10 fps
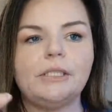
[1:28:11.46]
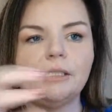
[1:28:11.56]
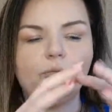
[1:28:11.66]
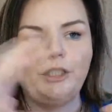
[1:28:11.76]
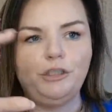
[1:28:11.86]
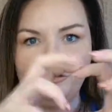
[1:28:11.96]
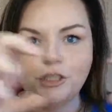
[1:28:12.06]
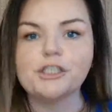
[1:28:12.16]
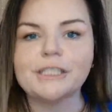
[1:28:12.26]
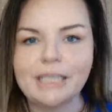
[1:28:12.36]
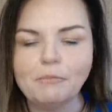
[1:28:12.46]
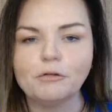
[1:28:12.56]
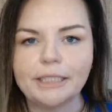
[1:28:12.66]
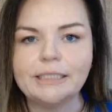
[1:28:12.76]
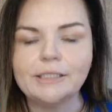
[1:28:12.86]
when you do your
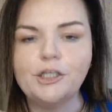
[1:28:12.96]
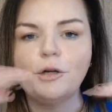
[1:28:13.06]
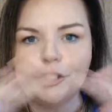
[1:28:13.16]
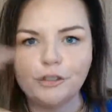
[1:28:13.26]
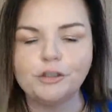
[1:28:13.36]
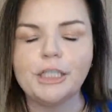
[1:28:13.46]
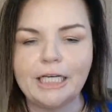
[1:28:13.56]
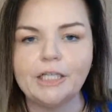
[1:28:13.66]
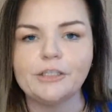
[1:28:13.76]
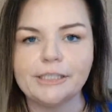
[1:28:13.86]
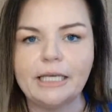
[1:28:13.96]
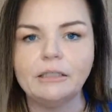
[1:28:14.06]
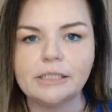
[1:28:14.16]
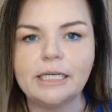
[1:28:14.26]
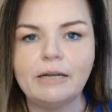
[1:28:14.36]
summaries, and you're looking at your
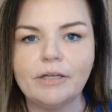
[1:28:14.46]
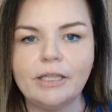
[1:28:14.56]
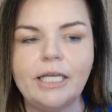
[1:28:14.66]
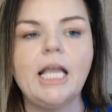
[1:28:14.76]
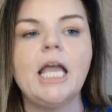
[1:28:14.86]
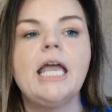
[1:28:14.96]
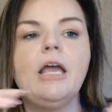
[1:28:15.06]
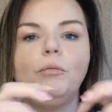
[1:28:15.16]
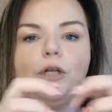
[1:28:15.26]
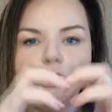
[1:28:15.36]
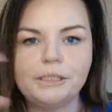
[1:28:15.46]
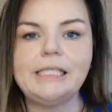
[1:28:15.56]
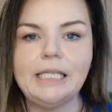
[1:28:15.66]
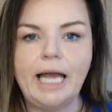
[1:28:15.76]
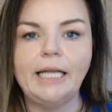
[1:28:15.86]
sales and everything, when you
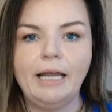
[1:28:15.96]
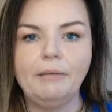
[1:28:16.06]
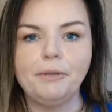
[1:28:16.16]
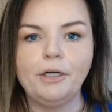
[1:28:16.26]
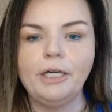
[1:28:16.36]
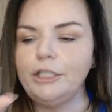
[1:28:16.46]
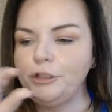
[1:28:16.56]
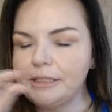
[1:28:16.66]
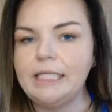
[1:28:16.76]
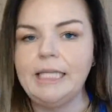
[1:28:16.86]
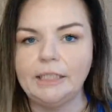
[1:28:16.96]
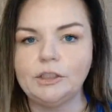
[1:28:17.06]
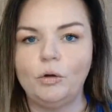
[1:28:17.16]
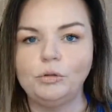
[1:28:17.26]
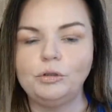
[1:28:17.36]
see that number and you see that
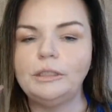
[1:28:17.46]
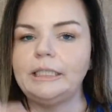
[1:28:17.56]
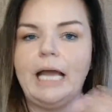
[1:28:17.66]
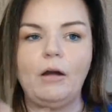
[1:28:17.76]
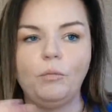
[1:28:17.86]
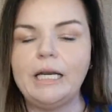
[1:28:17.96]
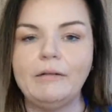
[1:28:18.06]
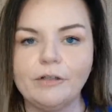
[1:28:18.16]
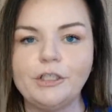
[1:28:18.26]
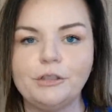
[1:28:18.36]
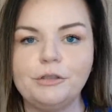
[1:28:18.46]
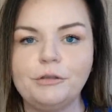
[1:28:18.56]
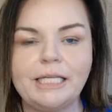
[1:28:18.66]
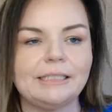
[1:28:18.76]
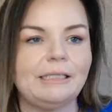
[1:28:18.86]
total, and how whenever you do
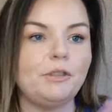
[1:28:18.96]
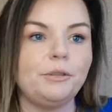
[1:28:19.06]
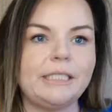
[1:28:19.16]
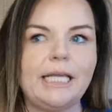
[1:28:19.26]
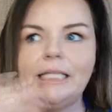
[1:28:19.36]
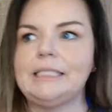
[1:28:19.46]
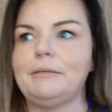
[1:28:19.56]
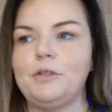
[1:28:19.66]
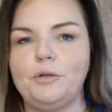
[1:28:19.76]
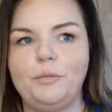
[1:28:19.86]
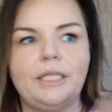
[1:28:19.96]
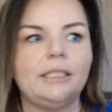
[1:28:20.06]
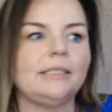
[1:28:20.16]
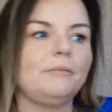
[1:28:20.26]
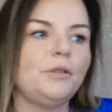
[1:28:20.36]
that, some do it daily, some do it weekly,
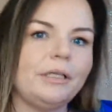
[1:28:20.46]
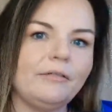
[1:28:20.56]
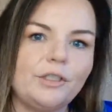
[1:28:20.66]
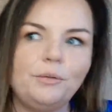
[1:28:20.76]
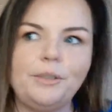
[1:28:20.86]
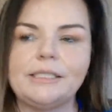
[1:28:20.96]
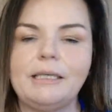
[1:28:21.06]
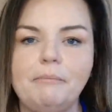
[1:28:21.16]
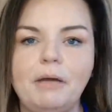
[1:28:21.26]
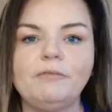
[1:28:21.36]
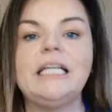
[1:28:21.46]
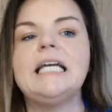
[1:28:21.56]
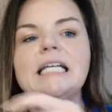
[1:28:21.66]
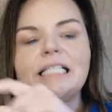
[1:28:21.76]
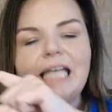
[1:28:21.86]
some do it every 2 weeks, some monthly,
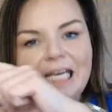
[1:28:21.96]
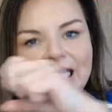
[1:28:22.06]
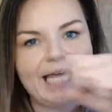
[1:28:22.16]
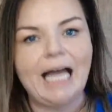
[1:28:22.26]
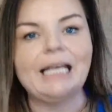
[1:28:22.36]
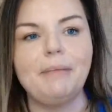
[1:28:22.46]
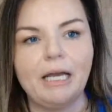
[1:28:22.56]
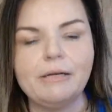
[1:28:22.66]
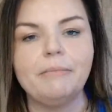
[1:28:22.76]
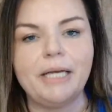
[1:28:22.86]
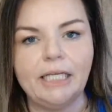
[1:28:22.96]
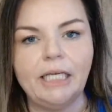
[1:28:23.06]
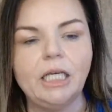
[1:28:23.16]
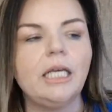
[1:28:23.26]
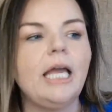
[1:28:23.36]
take that amount of
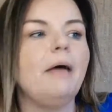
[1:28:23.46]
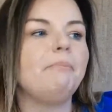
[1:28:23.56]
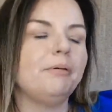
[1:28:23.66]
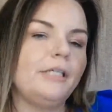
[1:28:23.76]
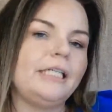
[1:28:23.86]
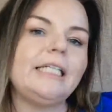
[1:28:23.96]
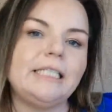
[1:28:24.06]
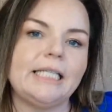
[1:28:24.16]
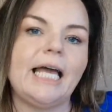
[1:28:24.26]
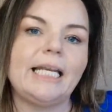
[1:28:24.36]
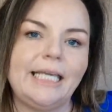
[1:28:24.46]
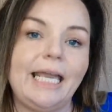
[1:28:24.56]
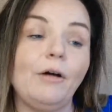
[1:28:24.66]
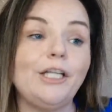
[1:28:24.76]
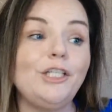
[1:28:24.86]
money and put it into that
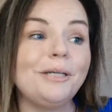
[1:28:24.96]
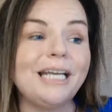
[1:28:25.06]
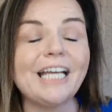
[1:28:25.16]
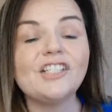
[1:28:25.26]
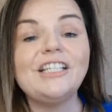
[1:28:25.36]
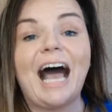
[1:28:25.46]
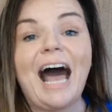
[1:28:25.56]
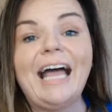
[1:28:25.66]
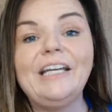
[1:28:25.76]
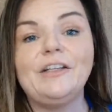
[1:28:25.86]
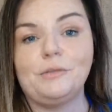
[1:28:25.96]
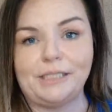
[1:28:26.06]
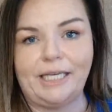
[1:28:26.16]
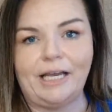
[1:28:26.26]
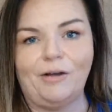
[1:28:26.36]
account. And you can actually hide those
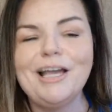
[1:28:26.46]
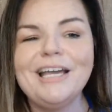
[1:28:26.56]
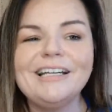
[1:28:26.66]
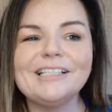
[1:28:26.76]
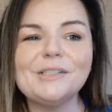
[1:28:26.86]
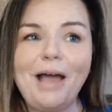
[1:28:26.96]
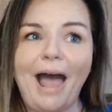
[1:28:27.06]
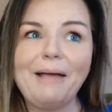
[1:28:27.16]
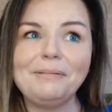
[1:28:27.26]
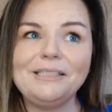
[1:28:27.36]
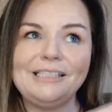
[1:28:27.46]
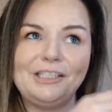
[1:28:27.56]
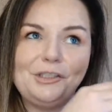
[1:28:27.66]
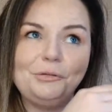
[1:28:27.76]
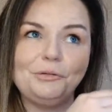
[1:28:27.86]
accounts, because what happens
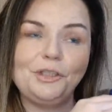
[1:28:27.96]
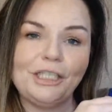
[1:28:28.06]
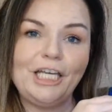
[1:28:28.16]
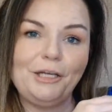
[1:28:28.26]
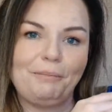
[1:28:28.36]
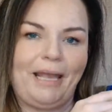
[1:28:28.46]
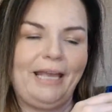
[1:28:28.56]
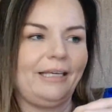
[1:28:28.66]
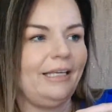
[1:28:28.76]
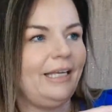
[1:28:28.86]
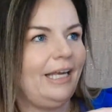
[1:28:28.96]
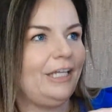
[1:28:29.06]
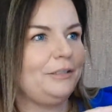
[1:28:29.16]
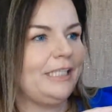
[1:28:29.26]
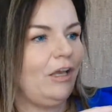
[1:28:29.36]
is you look at your bank
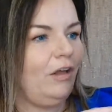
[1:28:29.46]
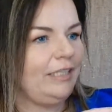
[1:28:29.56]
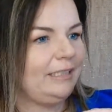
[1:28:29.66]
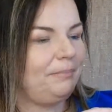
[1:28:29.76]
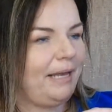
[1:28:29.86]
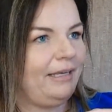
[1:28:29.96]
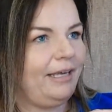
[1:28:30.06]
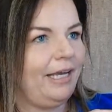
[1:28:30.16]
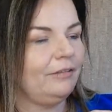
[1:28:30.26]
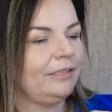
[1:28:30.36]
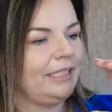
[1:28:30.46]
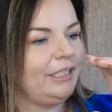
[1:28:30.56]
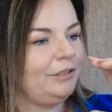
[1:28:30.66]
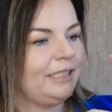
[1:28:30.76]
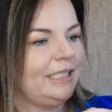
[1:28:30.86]
and you see all these bank accounts, and
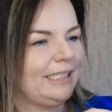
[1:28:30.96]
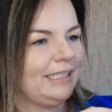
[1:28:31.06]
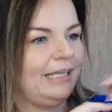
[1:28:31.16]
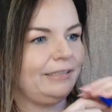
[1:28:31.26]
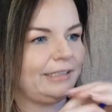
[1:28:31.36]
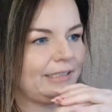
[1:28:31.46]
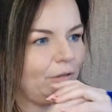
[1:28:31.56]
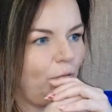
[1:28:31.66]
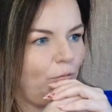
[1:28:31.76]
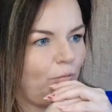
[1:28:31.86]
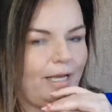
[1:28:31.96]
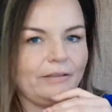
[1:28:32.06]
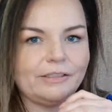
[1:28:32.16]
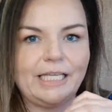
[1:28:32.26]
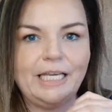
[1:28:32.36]
then you see the sales tax. Oh, wow,
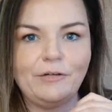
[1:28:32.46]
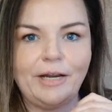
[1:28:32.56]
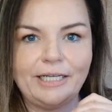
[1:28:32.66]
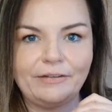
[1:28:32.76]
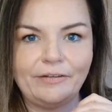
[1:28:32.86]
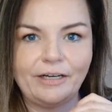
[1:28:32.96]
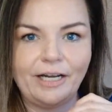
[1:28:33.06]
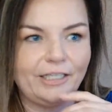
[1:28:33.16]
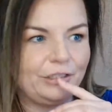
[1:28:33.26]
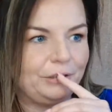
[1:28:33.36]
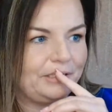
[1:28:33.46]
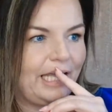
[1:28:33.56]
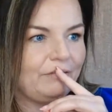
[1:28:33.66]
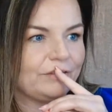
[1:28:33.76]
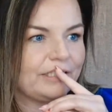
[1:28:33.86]
there's $8,000 in there. I could use
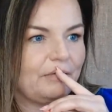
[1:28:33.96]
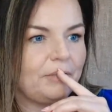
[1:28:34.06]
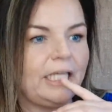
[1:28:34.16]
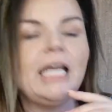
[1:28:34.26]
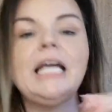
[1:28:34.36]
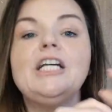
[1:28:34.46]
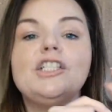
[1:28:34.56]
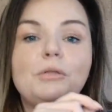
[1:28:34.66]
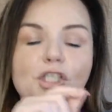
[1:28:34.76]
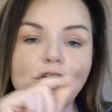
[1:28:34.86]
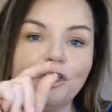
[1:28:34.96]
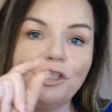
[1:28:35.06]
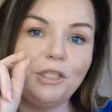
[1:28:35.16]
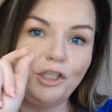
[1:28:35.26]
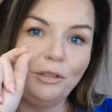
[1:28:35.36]
that for something. So what you can
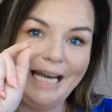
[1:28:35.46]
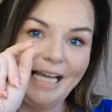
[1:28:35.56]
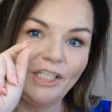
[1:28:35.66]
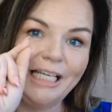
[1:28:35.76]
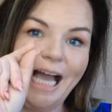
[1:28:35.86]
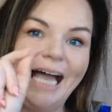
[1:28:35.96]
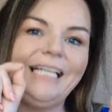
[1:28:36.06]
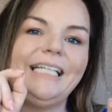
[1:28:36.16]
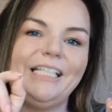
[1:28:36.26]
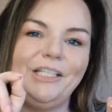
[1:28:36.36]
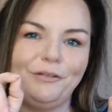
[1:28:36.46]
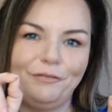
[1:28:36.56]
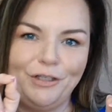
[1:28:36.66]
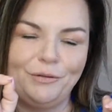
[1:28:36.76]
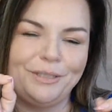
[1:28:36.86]
do is you can actually hide it in your
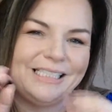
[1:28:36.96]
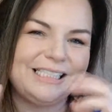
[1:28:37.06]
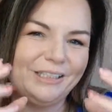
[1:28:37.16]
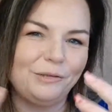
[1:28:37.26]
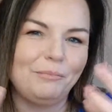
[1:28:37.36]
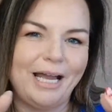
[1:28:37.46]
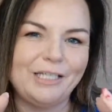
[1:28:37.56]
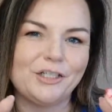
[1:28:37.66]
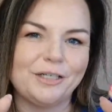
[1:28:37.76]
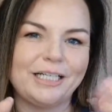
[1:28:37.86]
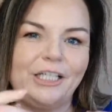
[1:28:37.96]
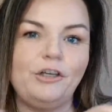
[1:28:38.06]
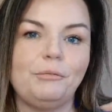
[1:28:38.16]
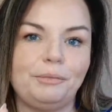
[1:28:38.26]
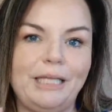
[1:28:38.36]
view, and it's a little mind trick that you
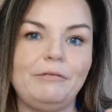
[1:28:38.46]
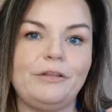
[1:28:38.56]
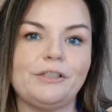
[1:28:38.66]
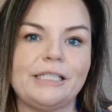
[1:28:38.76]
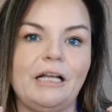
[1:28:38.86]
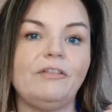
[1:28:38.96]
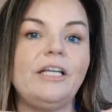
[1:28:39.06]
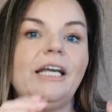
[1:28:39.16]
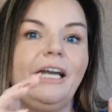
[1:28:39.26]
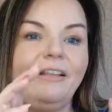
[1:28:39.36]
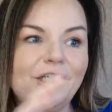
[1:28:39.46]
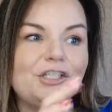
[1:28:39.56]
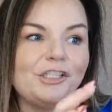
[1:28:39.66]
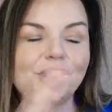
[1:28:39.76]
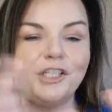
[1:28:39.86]
can play with yourself, and then
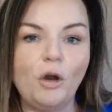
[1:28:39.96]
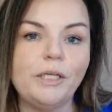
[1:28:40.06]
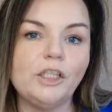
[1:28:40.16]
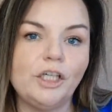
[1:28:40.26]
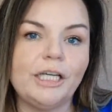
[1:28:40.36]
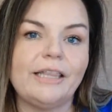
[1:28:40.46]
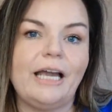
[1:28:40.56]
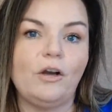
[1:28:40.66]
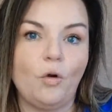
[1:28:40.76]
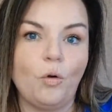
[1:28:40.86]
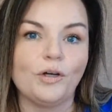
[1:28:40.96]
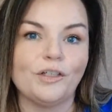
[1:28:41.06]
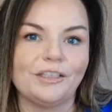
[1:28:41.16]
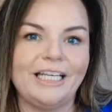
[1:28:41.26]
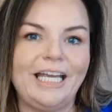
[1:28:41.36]
just go and look at that
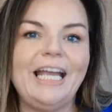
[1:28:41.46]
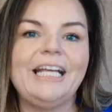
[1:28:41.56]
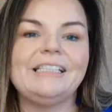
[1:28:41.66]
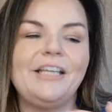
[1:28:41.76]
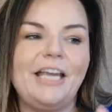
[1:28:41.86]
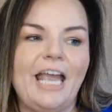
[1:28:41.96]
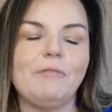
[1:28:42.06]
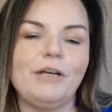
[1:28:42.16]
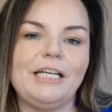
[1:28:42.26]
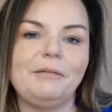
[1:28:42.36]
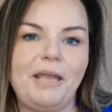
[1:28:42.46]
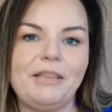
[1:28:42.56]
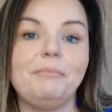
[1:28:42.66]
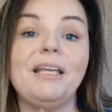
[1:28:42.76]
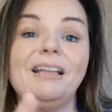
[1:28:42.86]
quarterly and say, okay, I'm ready to pay
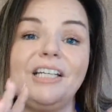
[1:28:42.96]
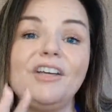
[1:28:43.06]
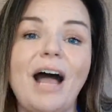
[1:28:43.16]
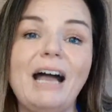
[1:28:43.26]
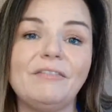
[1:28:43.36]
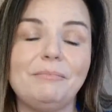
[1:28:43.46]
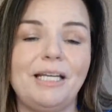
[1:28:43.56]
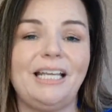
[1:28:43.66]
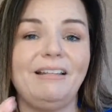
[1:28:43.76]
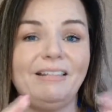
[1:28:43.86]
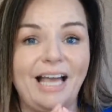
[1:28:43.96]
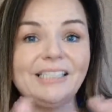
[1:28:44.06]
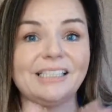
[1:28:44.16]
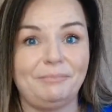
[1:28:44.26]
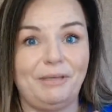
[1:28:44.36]
the bill, and you'll have the money.
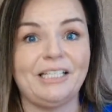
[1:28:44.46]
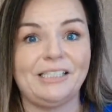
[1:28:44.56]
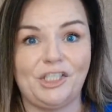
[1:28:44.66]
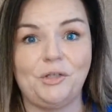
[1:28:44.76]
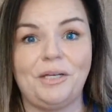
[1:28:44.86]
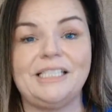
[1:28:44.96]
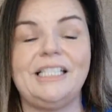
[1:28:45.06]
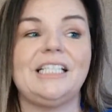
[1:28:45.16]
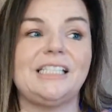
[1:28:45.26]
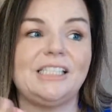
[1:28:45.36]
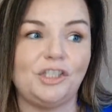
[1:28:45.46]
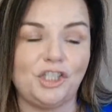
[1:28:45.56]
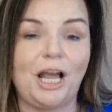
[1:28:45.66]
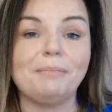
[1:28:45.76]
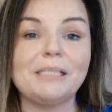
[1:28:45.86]
That's the biggest issue I see, is
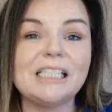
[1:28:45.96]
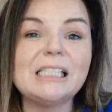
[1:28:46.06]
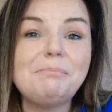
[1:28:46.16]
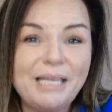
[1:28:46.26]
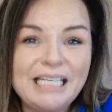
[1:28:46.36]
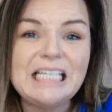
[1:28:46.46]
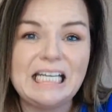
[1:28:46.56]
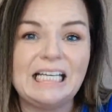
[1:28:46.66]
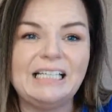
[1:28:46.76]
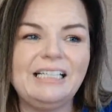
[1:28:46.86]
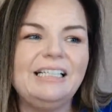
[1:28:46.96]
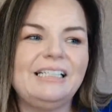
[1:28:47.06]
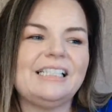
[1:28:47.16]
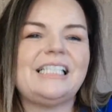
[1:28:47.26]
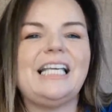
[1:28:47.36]
shops spending
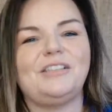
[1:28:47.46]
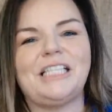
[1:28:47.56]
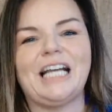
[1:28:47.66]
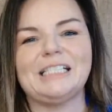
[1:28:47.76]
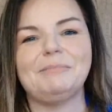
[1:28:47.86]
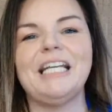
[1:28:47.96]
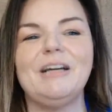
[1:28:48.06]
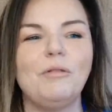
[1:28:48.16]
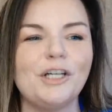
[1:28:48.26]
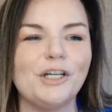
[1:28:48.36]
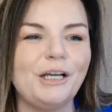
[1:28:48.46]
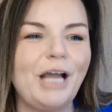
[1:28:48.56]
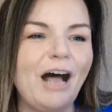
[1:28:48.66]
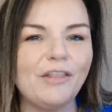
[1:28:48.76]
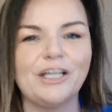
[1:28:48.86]
the sales tax money and wondering
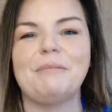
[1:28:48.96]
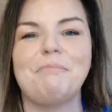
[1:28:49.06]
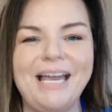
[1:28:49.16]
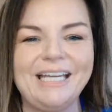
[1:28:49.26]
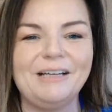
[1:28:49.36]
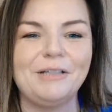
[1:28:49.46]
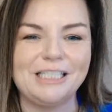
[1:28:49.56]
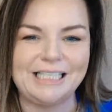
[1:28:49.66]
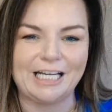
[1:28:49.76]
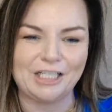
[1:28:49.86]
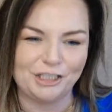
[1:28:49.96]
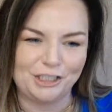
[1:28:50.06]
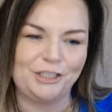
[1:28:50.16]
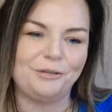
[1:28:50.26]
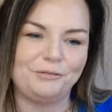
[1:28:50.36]
how they're going to pay it when it's actually
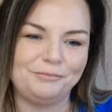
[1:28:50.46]
due.